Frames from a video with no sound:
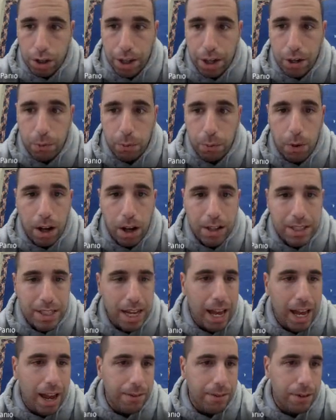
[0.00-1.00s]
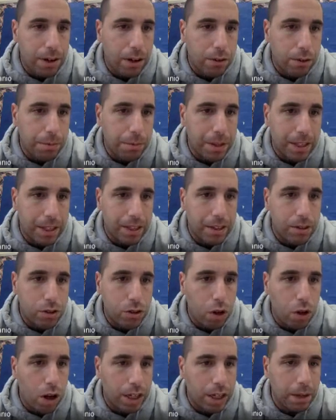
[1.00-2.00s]
They don't want to have government
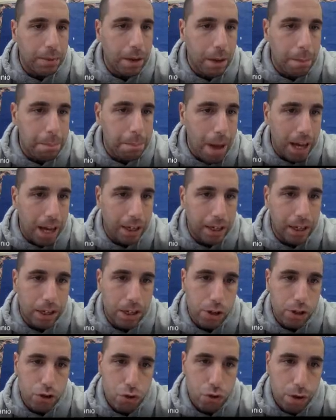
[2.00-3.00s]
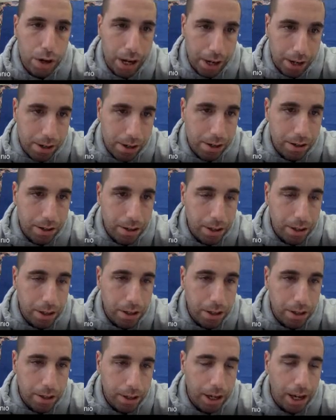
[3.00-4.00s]
talking about banking and trade.
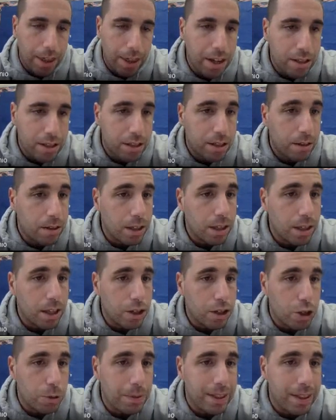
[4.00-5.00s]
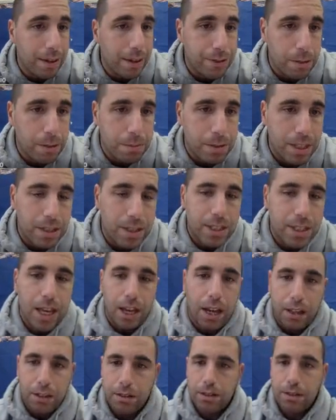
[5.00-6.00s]
Okay, that's something that should be left up to the
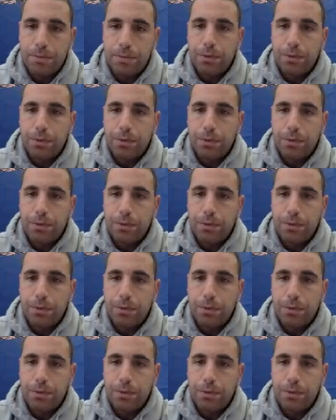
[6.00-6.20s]
states.